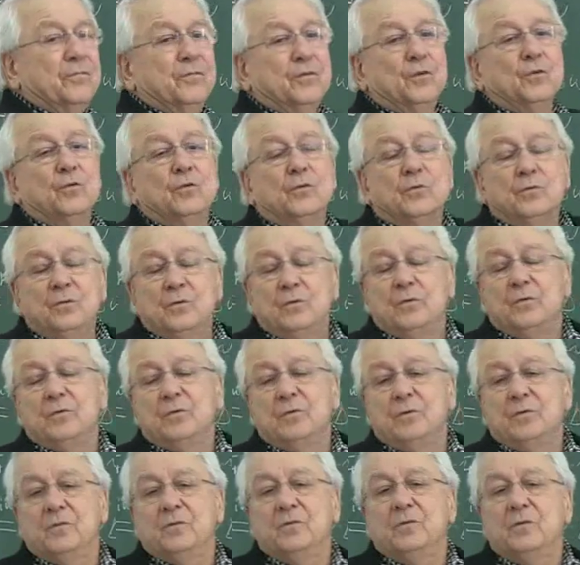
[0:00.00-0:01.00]
if
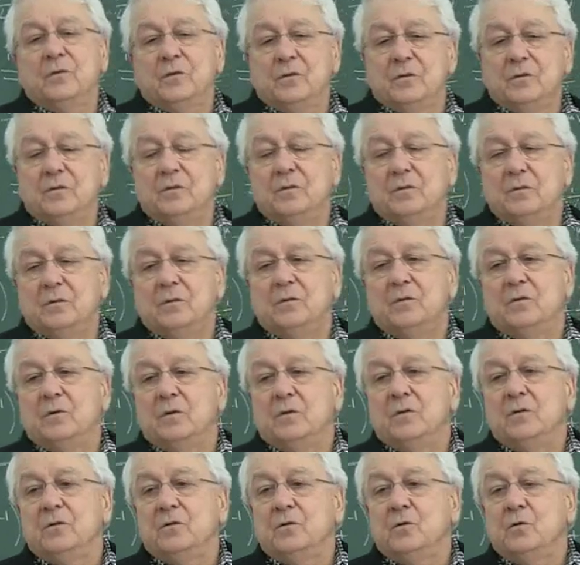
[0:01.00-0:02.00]
you
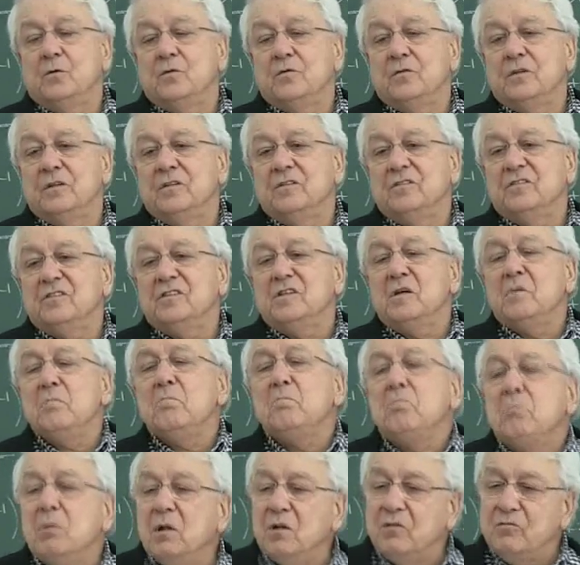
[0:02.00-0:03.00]
use the
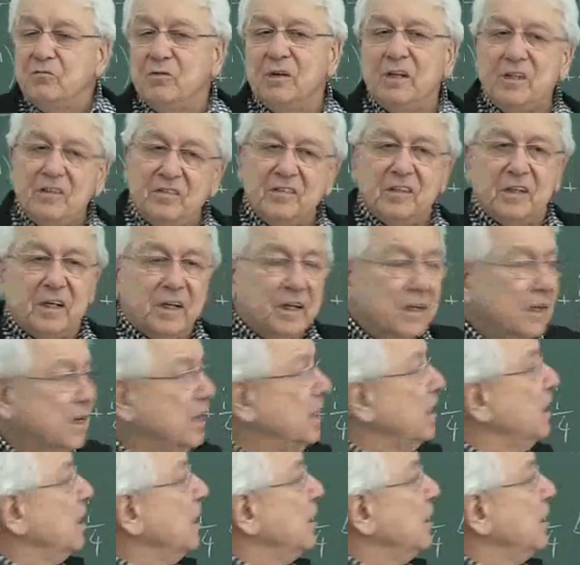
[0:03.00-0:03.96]
simple reasoning,